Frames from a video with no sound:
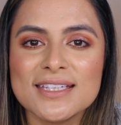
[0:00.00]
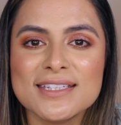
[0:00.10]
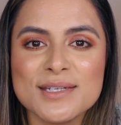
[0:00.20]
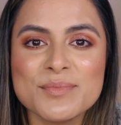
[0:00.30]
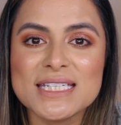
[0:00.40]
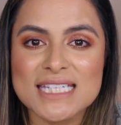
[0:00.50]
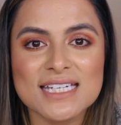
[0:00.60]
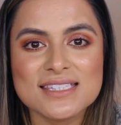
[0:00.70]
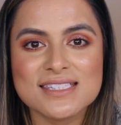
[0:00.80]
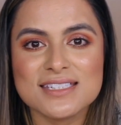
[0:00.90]
in my
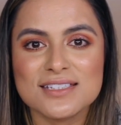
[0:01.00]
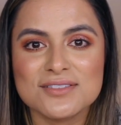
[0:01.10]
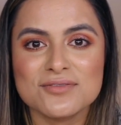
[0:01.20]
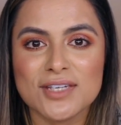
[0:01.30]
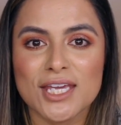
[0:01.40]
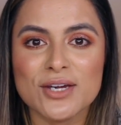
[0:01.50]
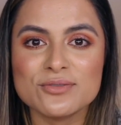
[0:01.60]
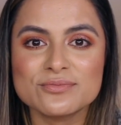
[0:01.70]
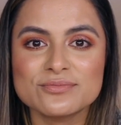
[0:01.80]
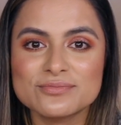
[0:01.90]
next
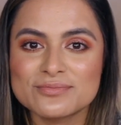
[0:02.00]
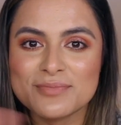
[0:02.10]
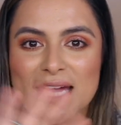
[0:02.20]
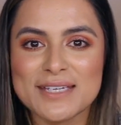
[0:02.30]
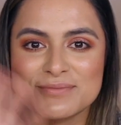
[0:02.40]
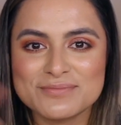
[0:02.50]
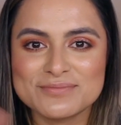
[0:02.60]
video. Bye.